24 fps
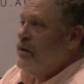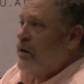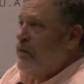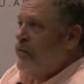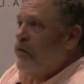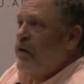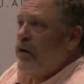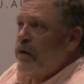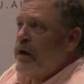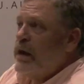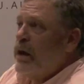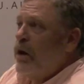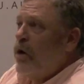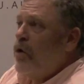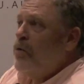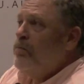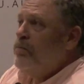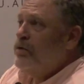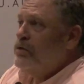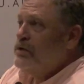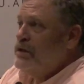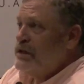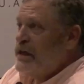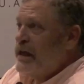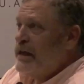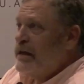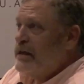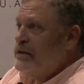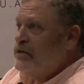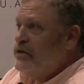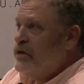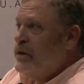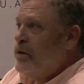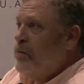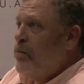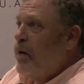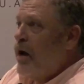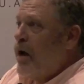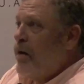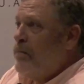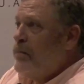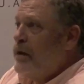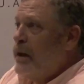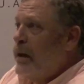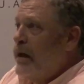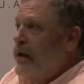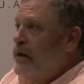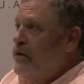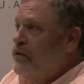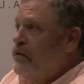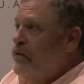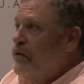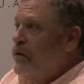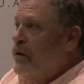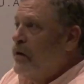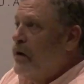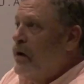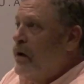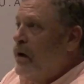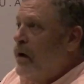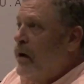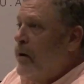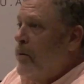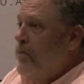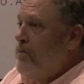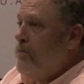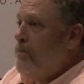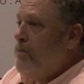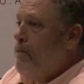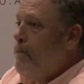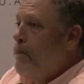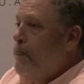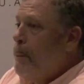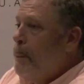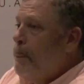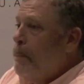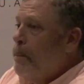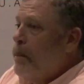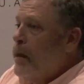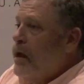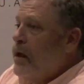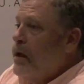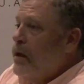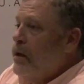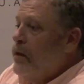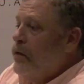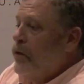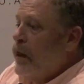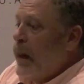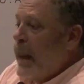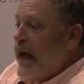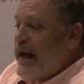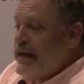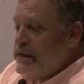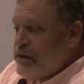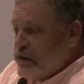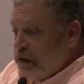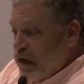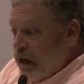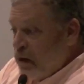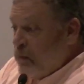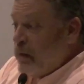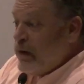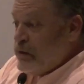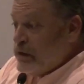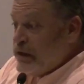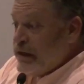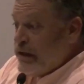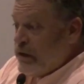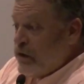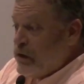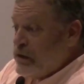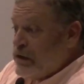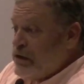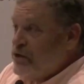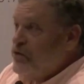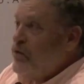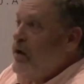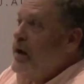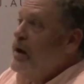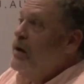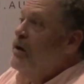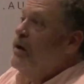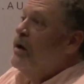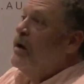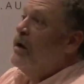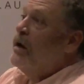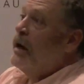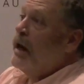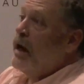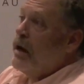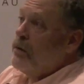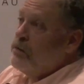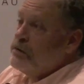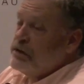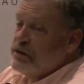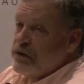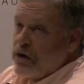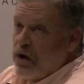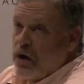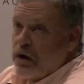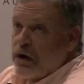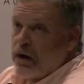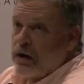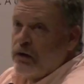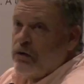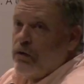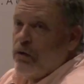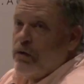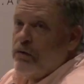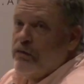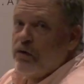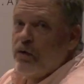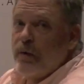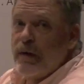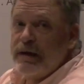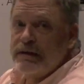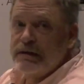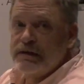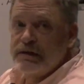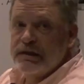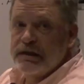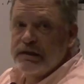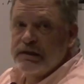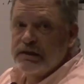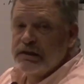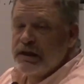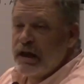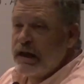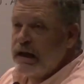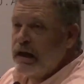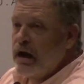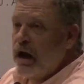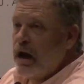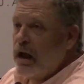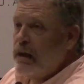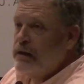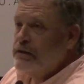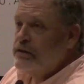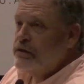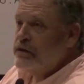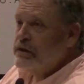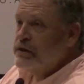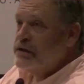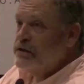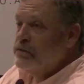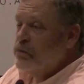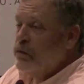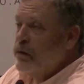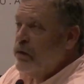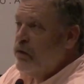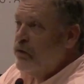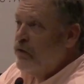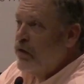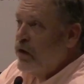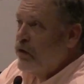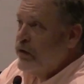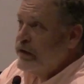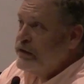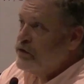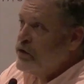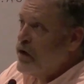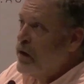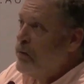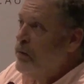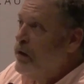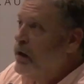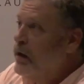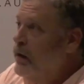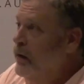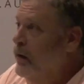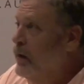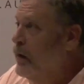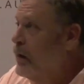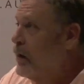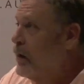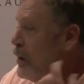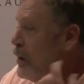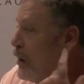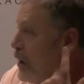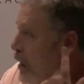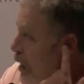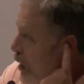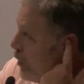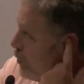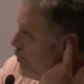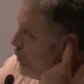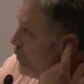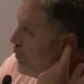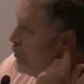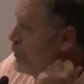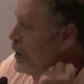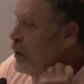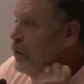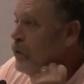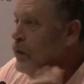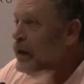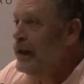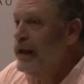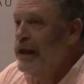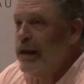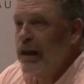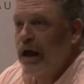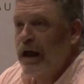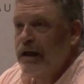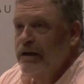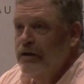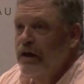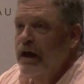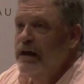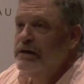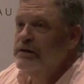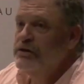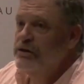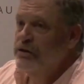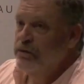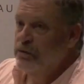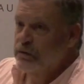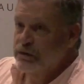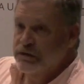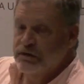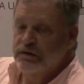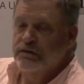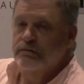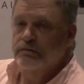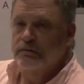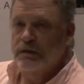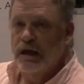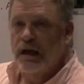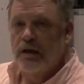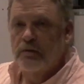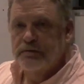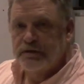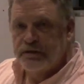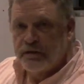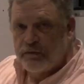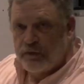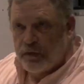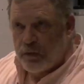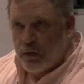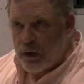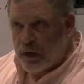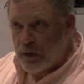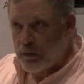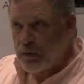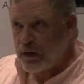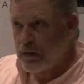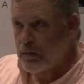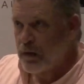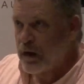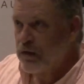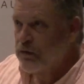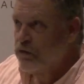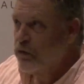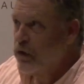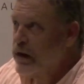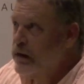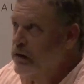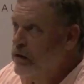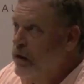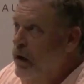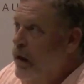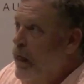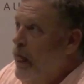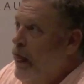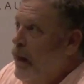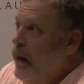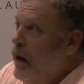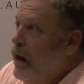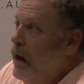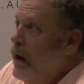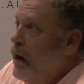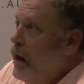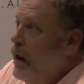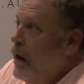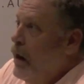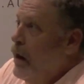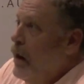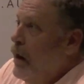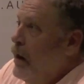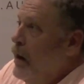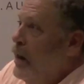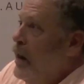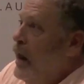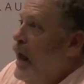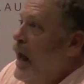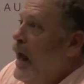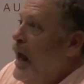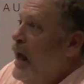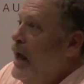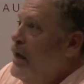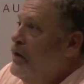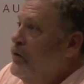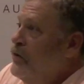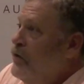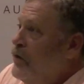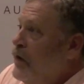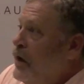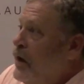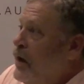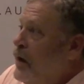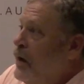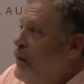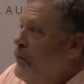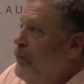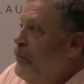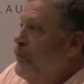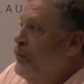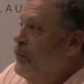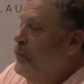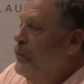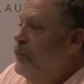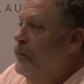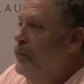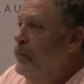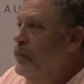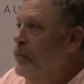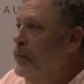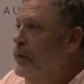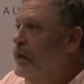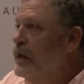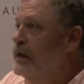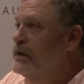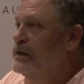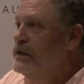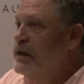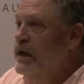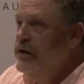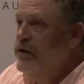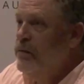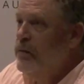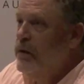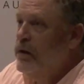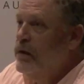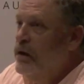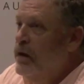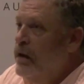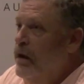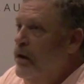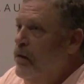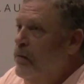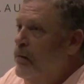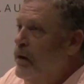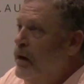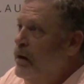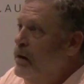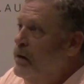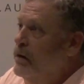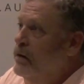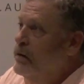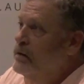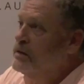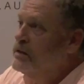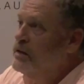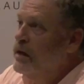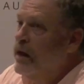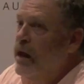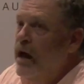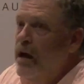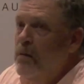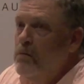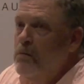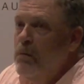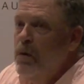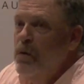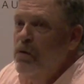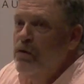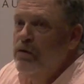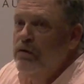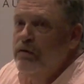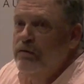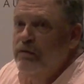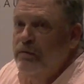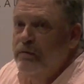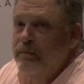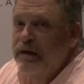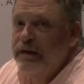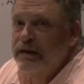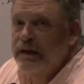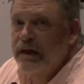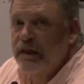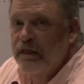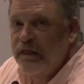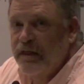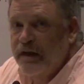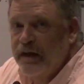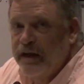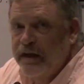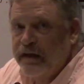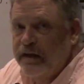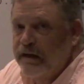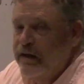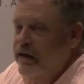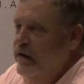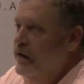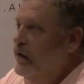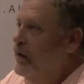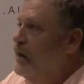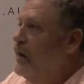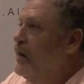a very low percentage in the population. Um, the last time I was in Australia and I was talking to a forensic psychologist and we were very chummy. Um, he really liked Dexter, which helps if you want to be my friend. And um, he said to me, you know mate, there's a lot more of them than you think.